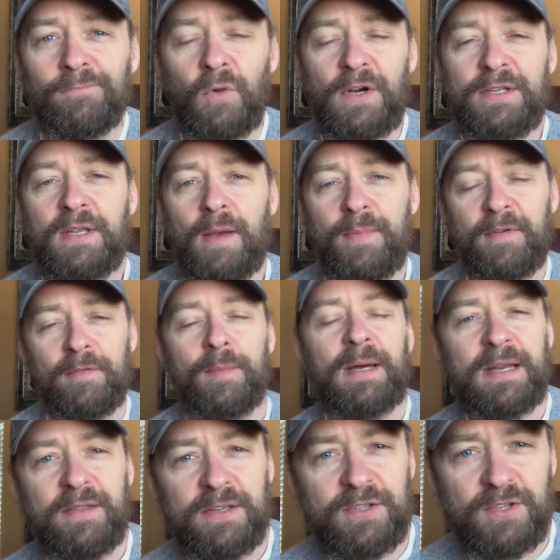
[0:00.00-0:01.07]
is up,
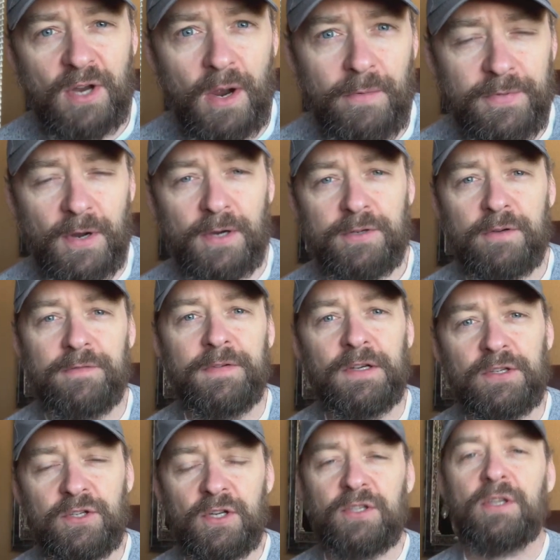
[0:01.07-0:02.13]
everybody? This is John with Archer
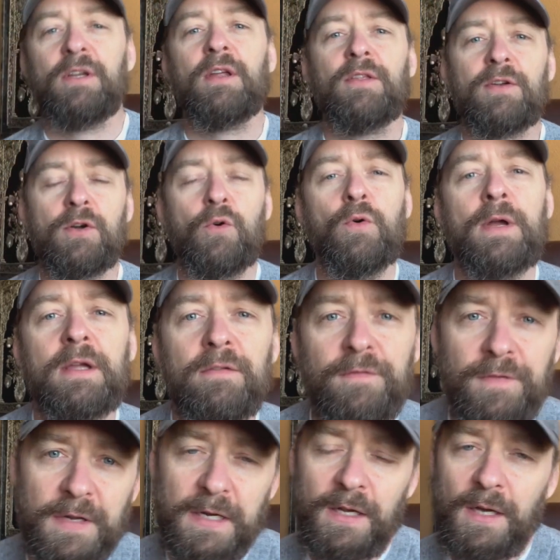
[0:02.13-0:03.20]
Fish. Just another quick
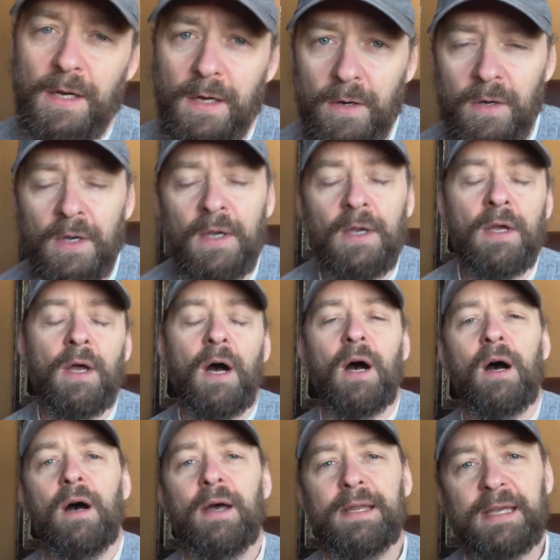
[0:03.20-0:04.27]
video.
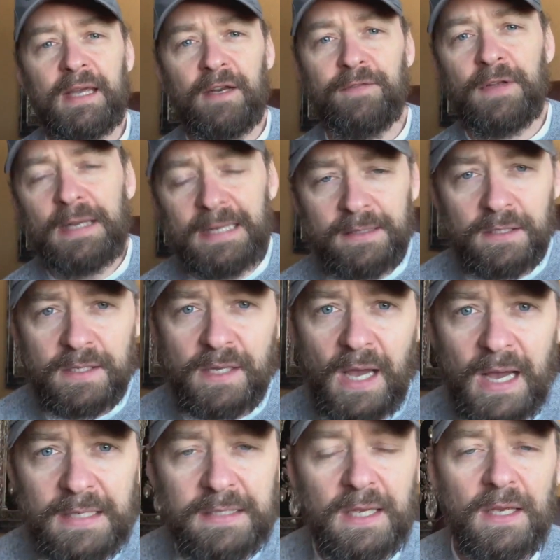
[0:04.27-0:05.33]
And again, if you like this
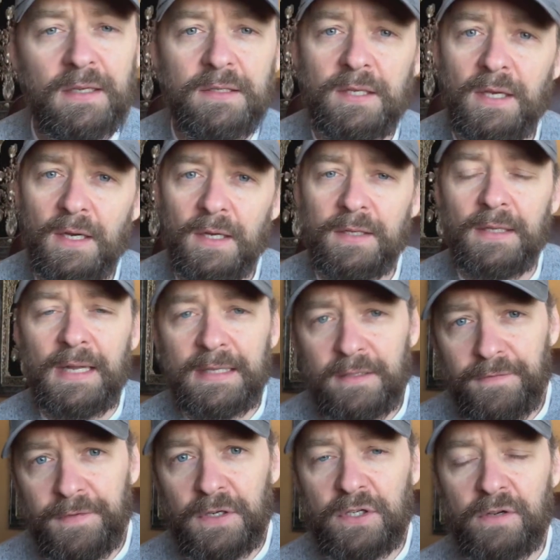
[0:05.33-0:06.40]
content, you like the
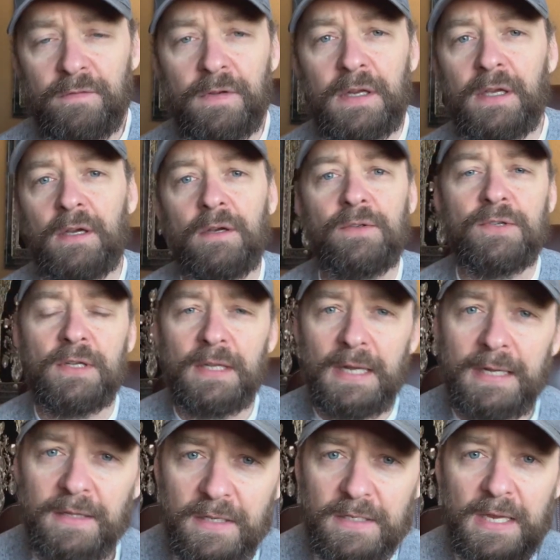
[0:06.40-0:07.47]
fishing videos, you
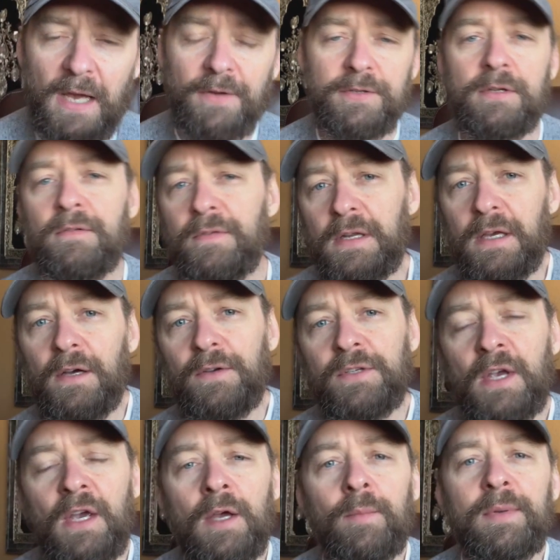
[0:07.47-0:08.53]
like these how-to videos,
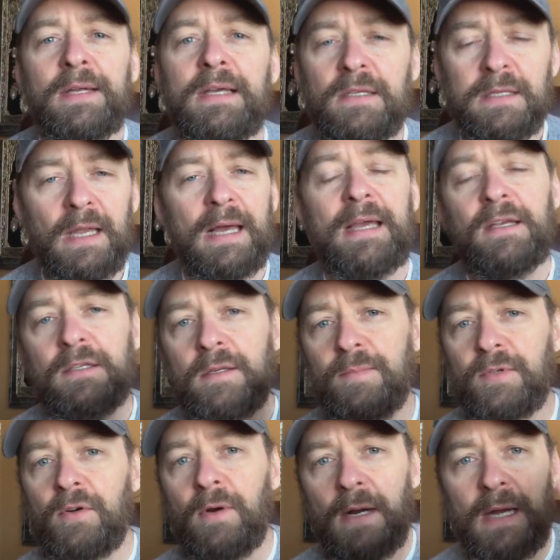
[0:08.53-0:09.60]
please like,
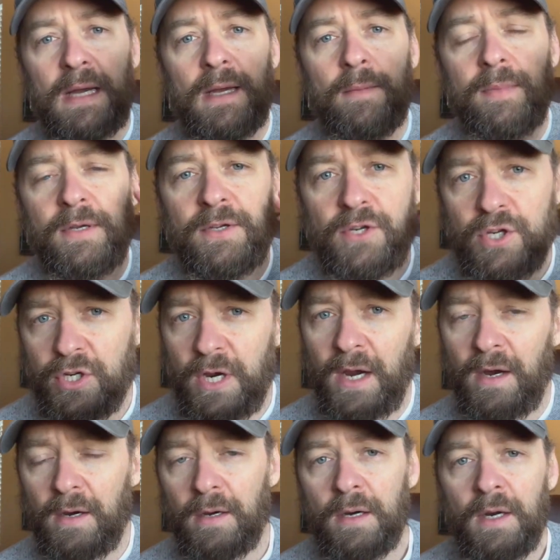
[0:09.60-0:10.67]
subscribe,
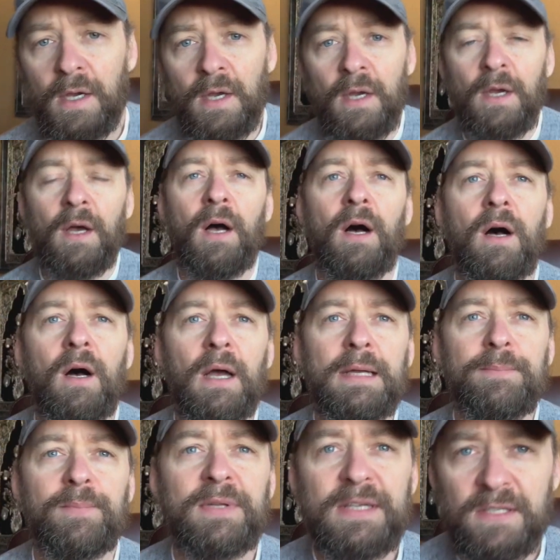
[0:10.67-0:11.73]
share,
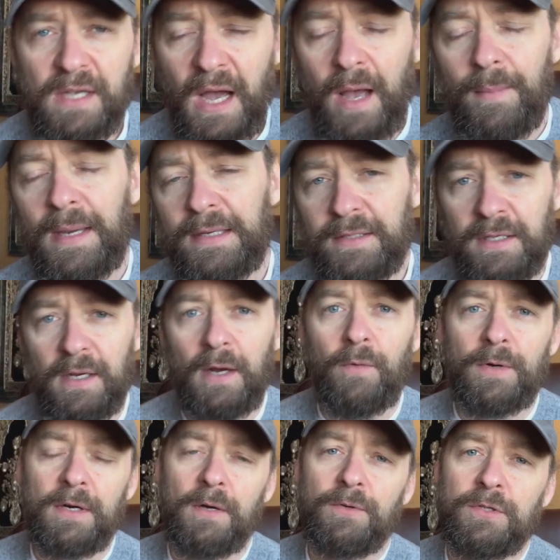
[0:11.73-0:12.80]
and please comment. You know, I
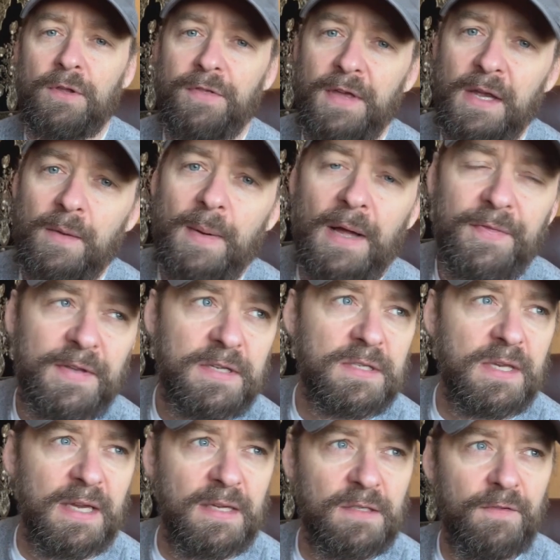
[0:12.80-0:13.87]
want to know what you think about these
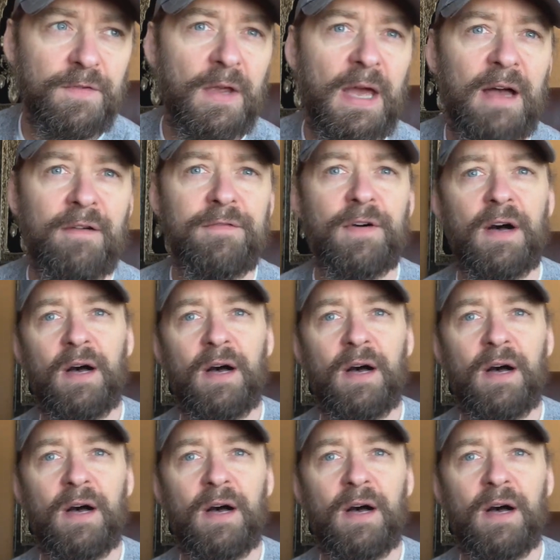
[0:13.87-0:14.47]
things. If you have